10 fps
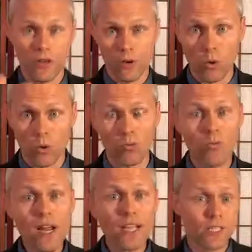whole
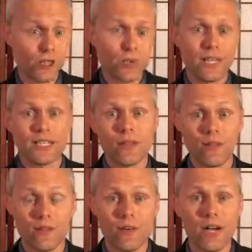phrase, you write down
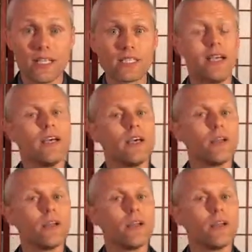the phrase,